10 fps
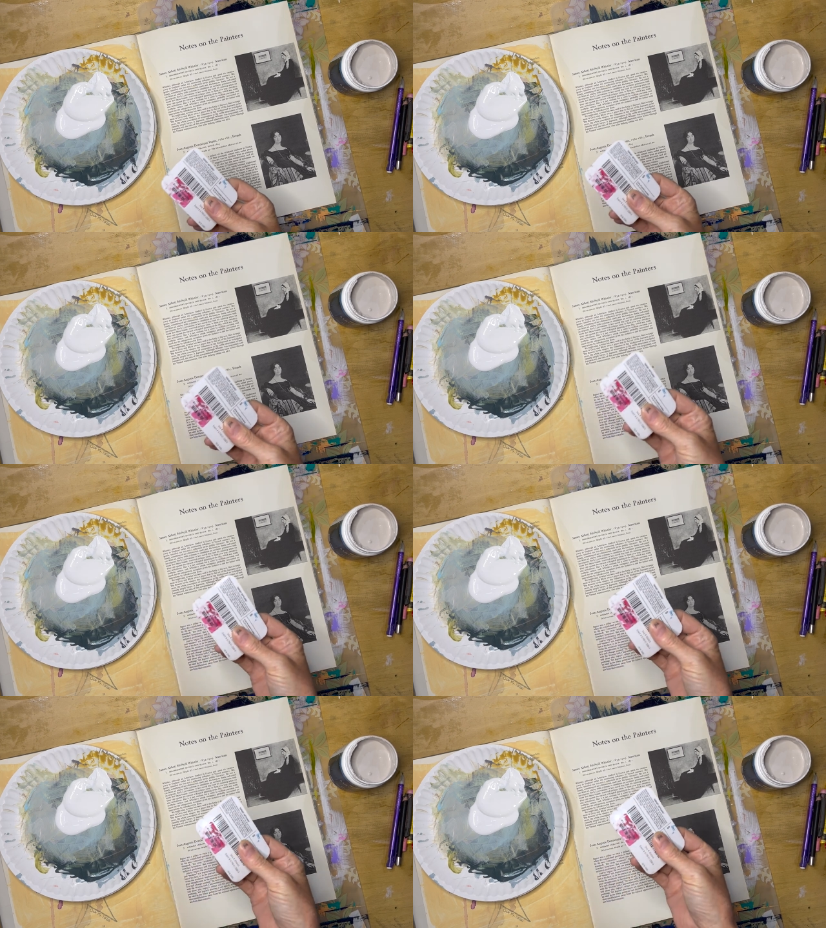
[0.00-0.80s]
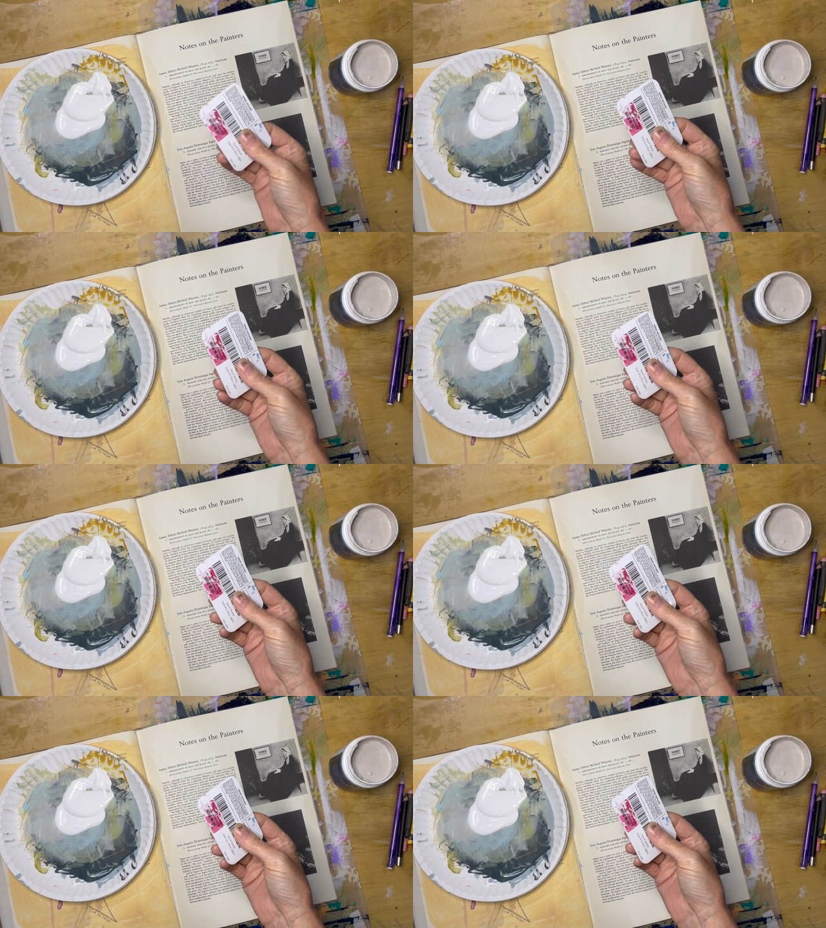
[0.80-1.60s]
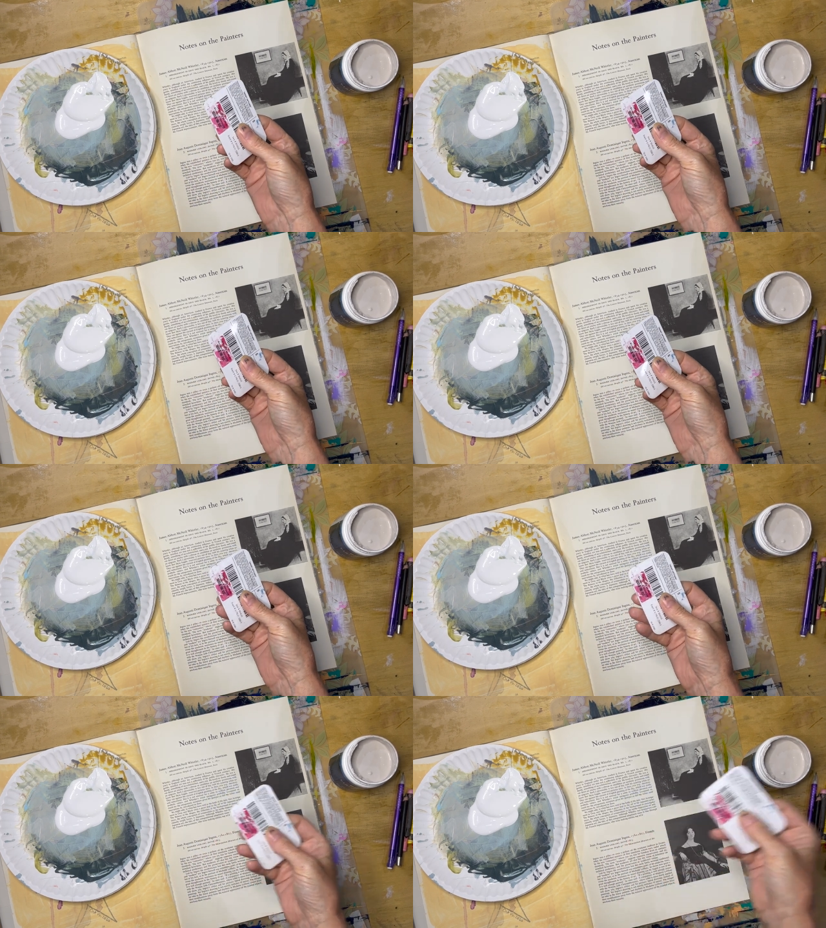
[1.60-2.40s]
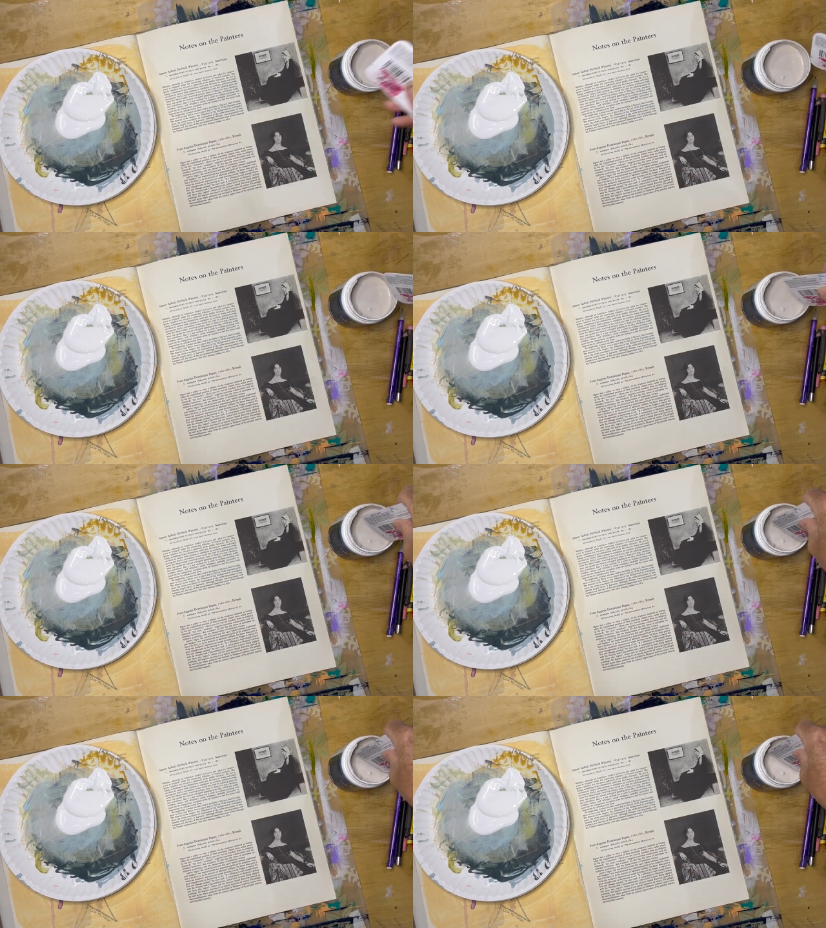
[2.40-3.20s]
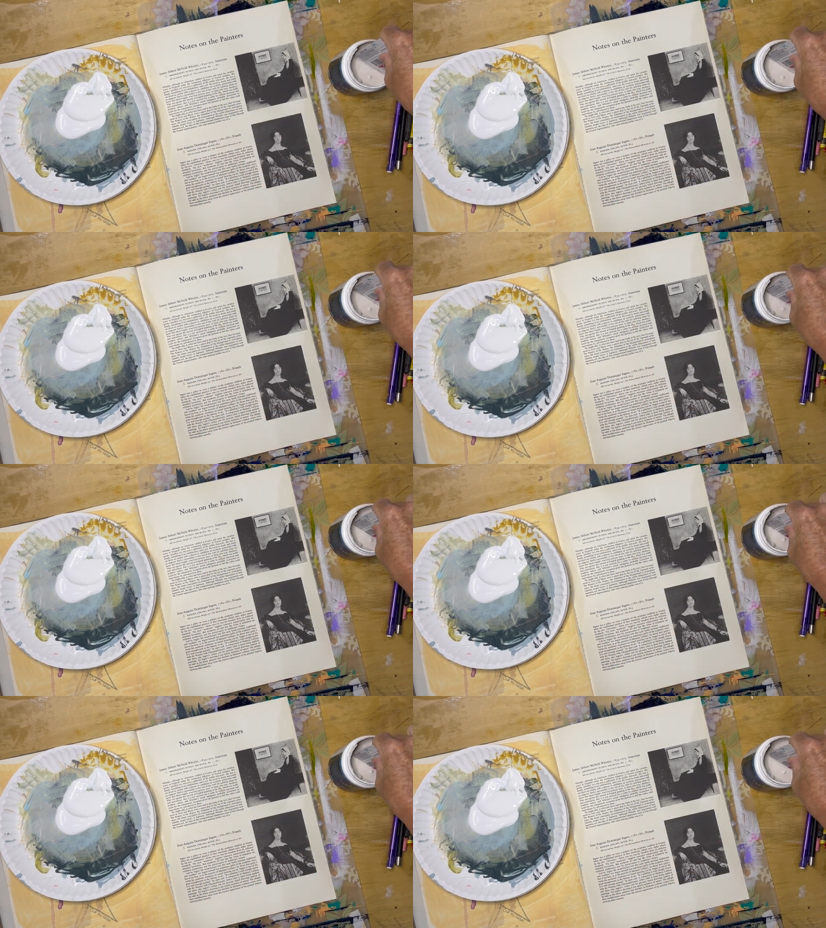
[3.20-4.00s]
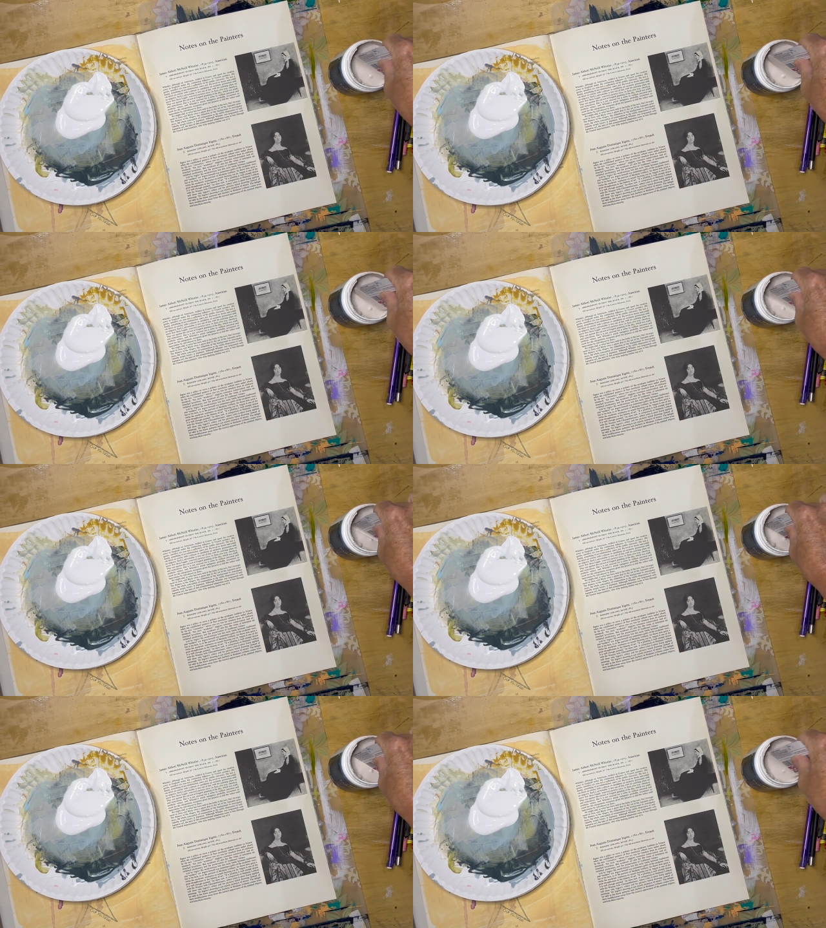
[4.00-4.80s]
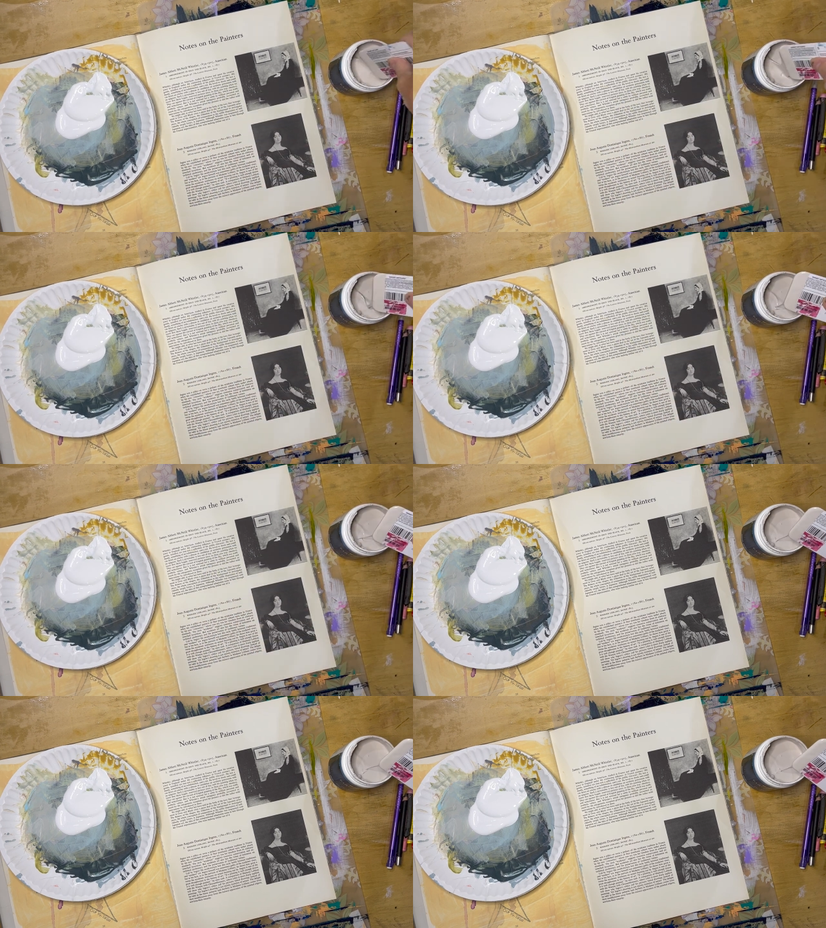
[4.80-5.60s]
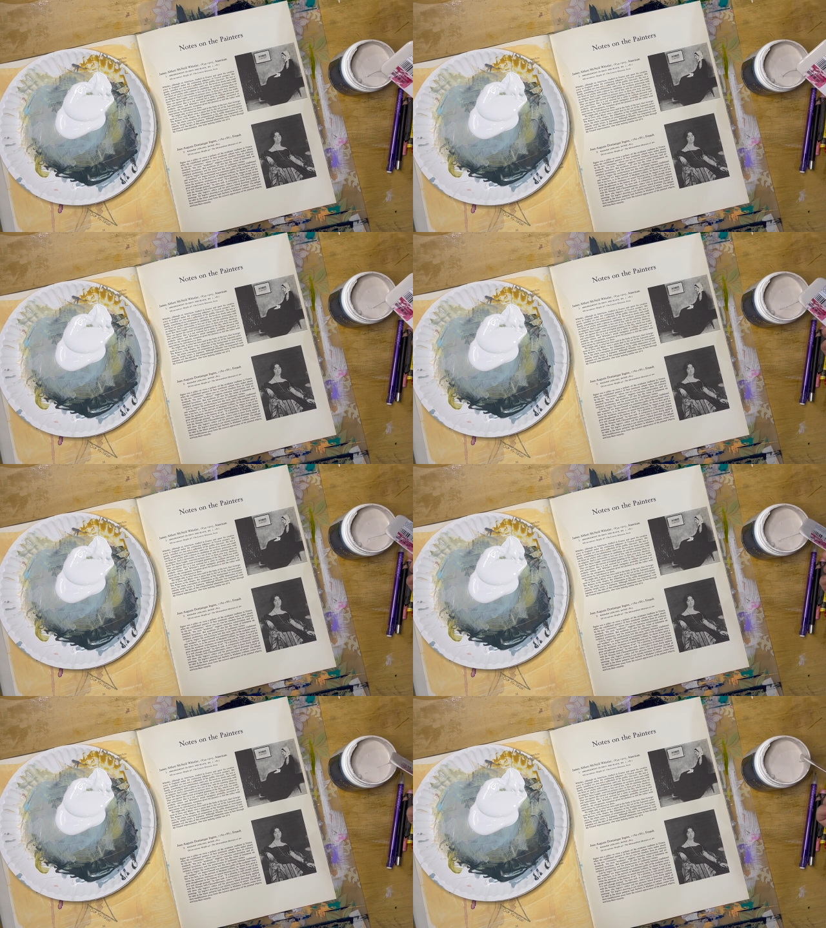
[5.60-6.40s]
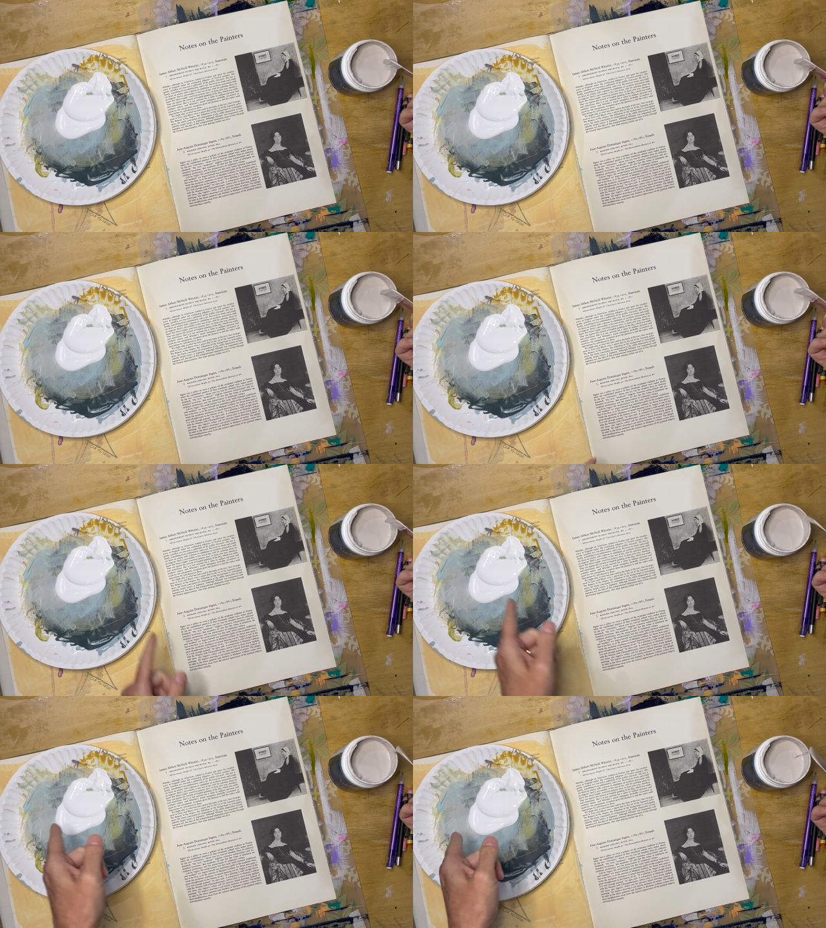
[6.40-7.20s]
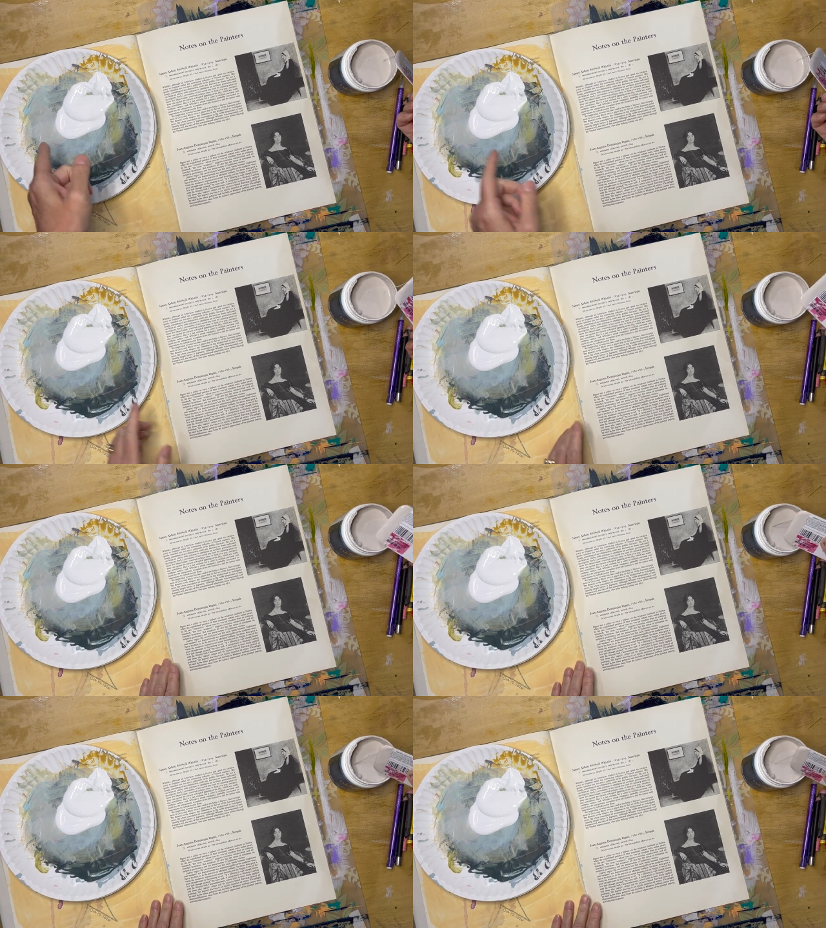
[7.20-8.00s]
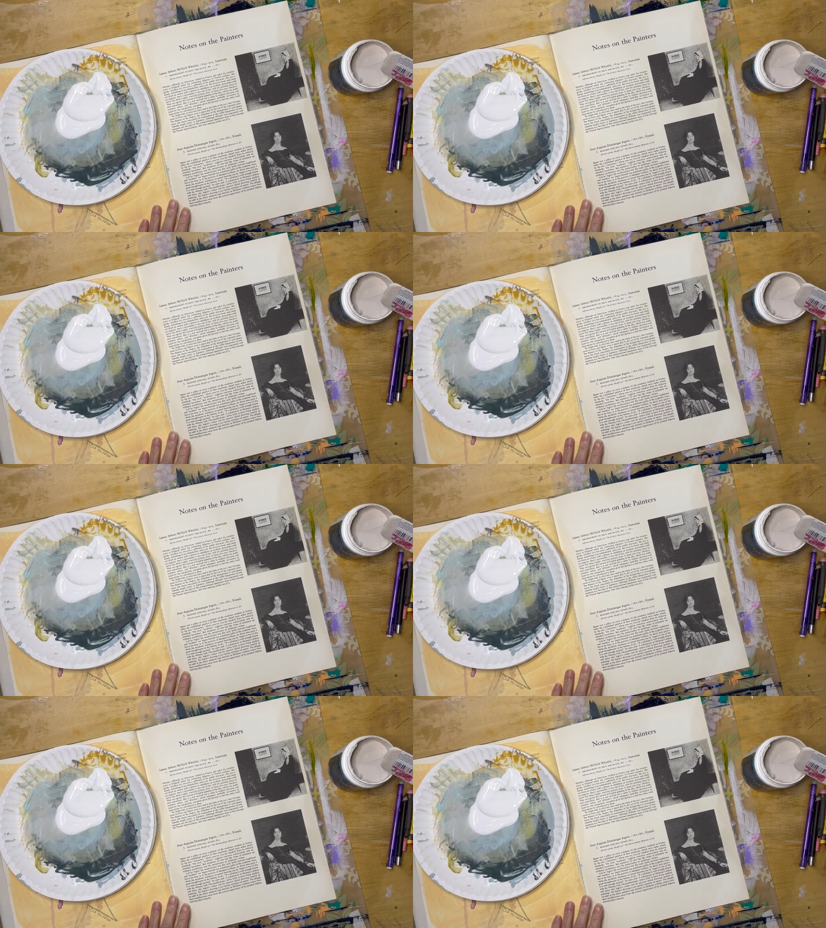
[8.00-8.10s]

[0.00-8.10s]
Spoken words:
Nobody's mouth can be seen.